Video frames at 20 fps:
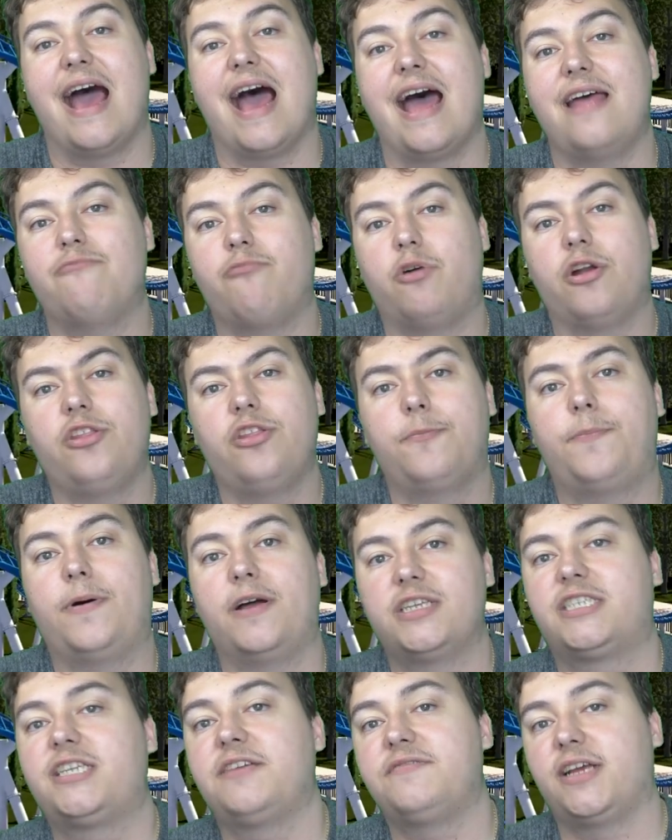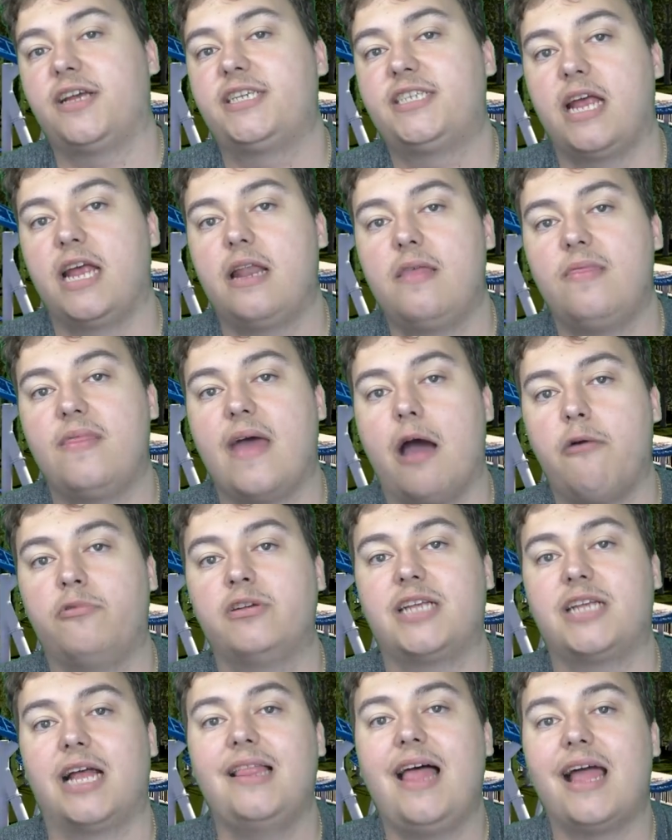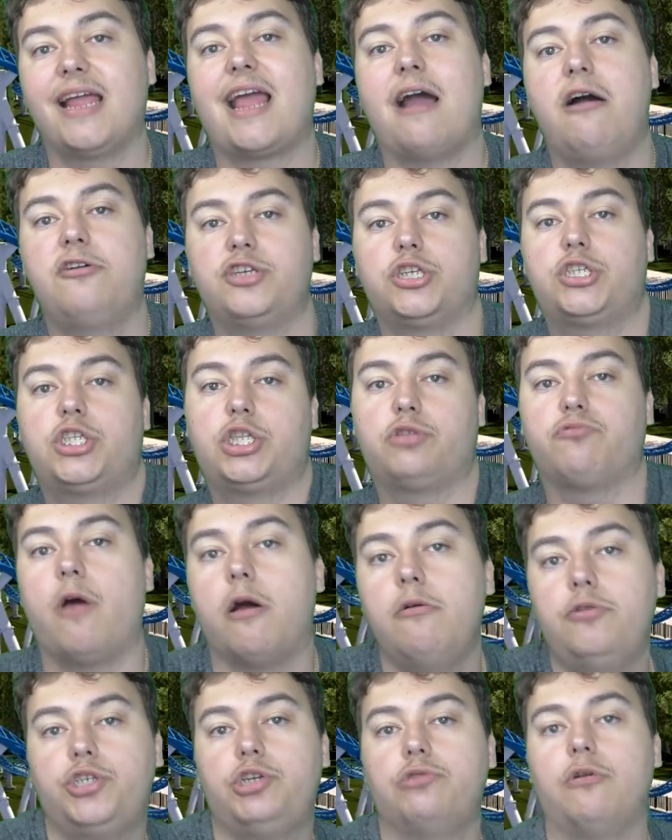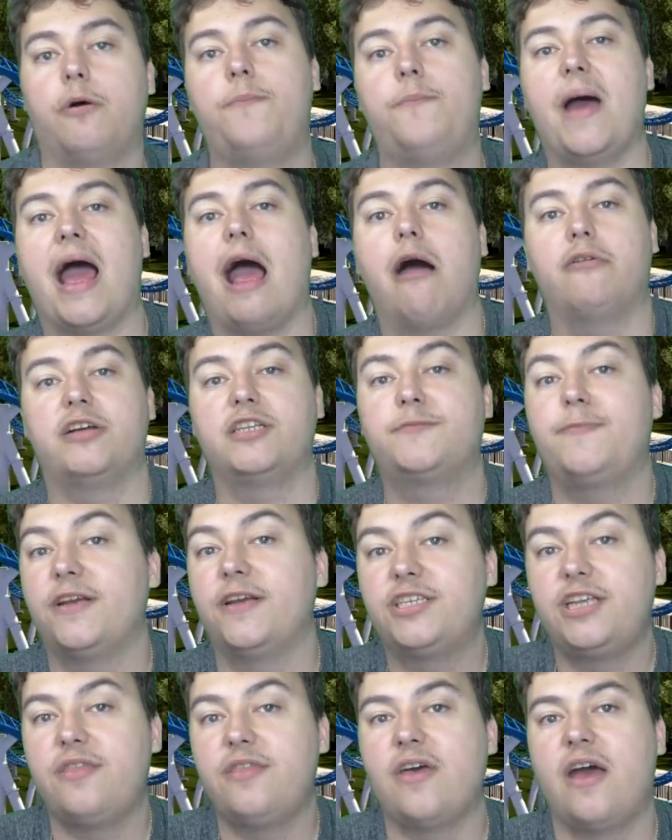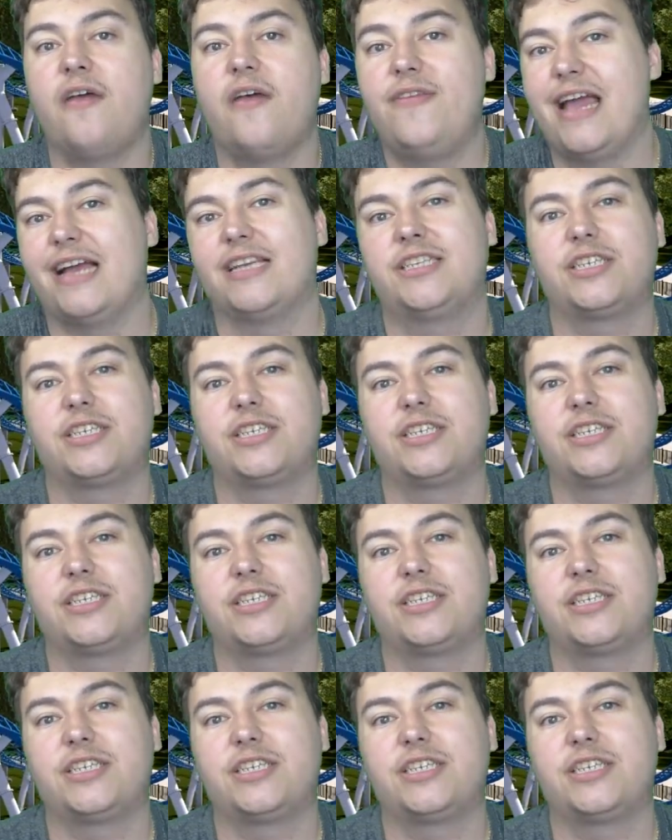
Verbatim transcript: and one of the positives I said in that was I like how it just throws you about, especially the, the